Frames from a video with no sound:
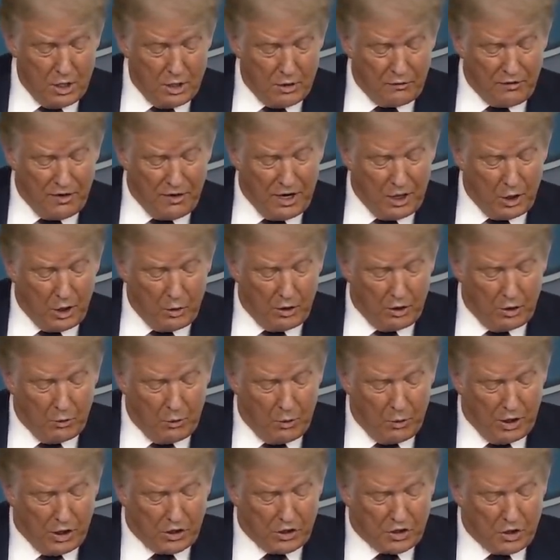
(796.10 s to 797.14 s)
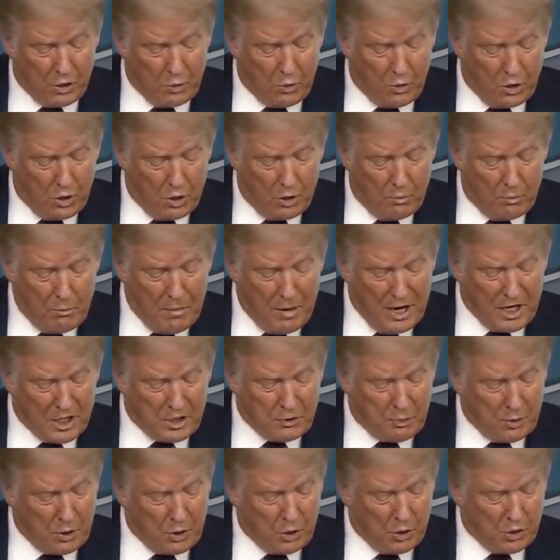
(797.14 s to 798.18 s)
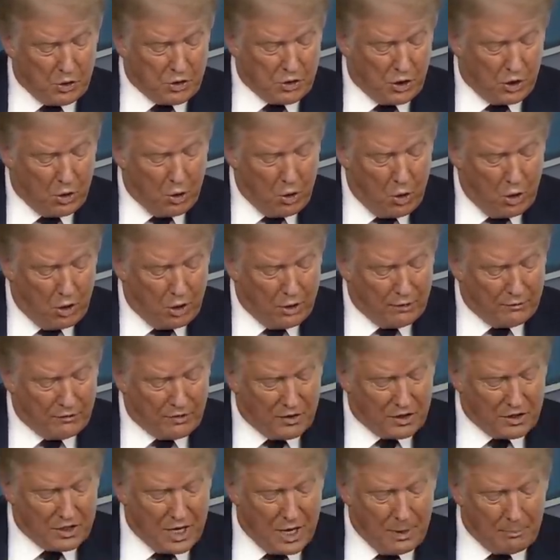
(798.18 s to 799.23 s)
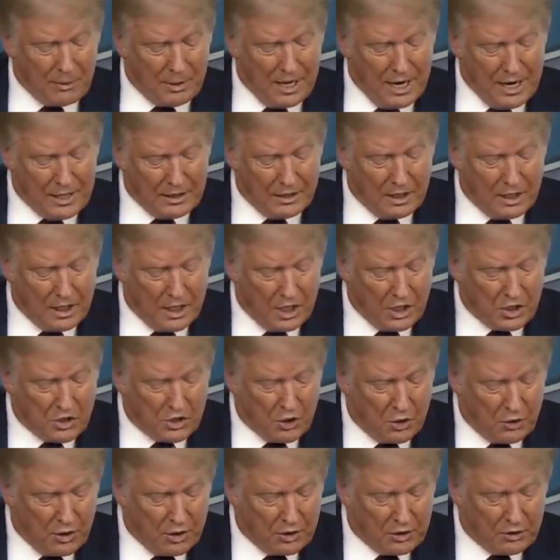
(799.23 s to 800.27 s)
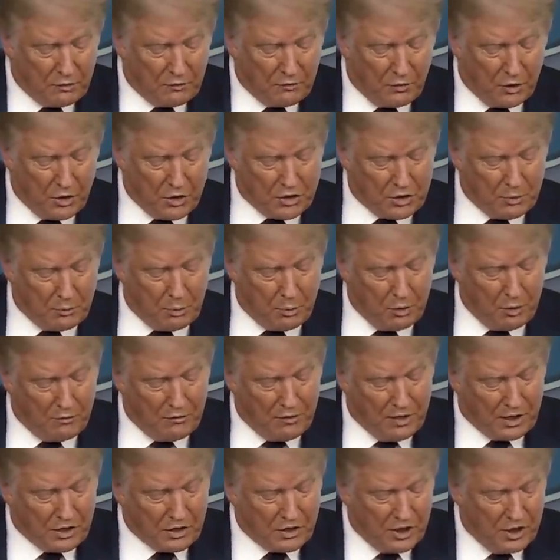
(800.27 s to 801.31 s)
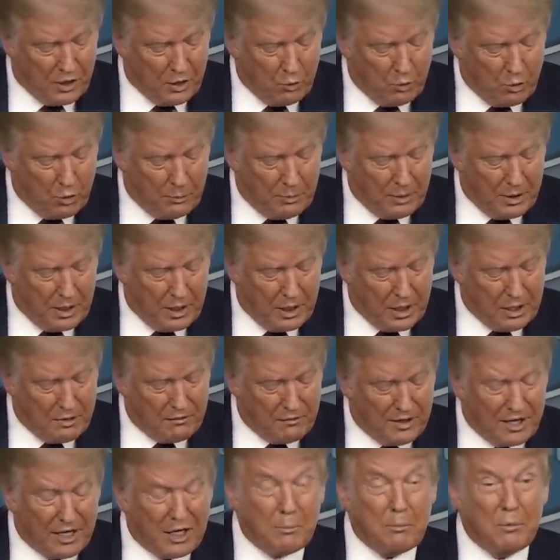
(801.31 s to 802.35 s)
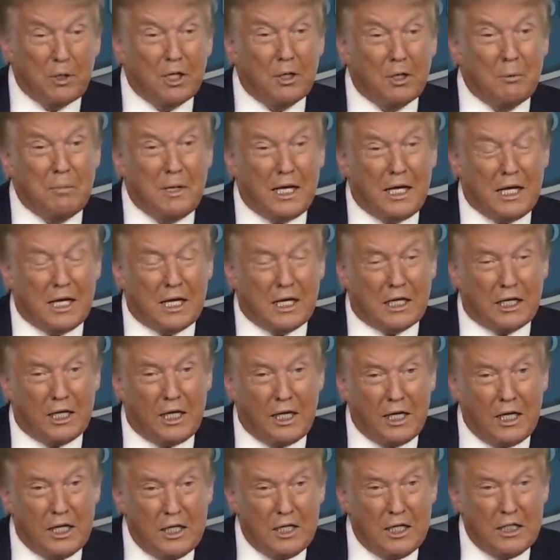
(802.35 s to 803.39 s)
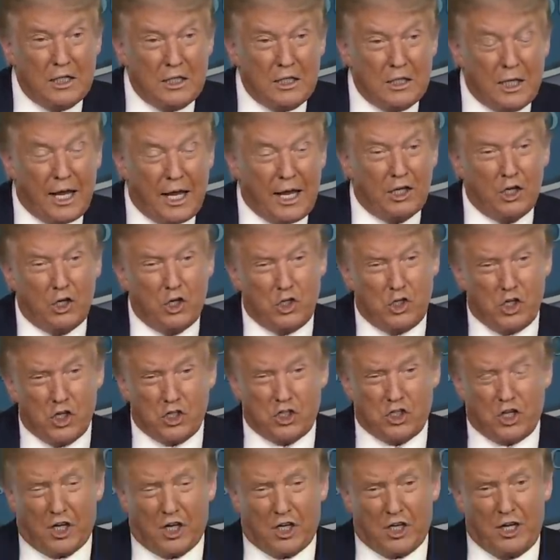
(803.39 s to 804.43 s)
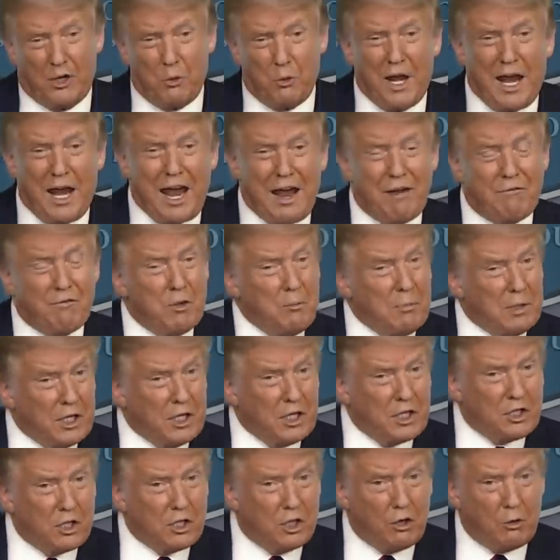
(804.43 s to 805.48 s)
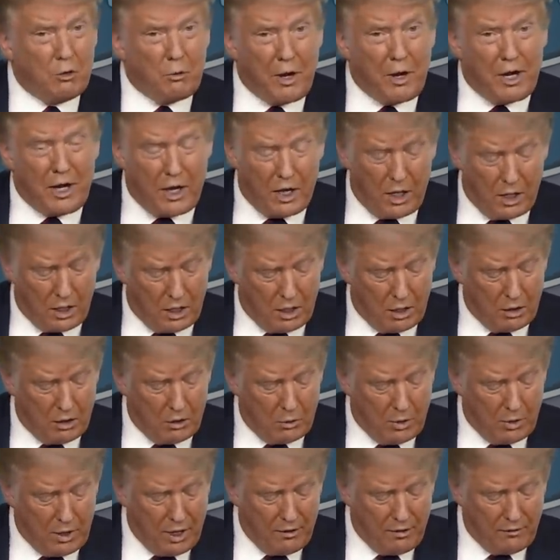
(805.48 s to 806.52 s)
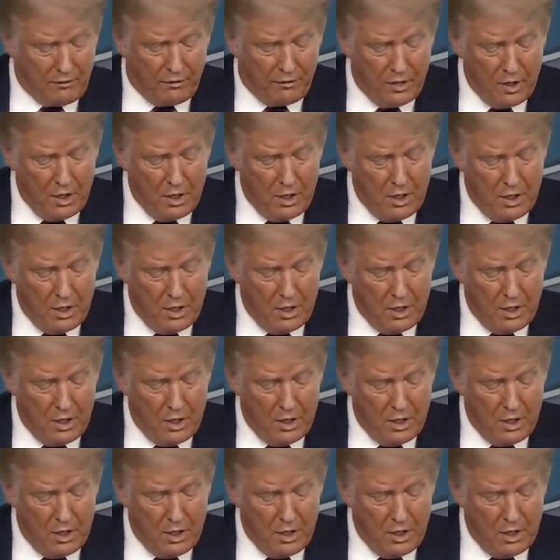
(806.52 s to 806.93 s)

the following weeks, and we're mass producing all of the top candidates so that the first approved vaccine will be available immediately. And logistically, we have the military ready to go. We have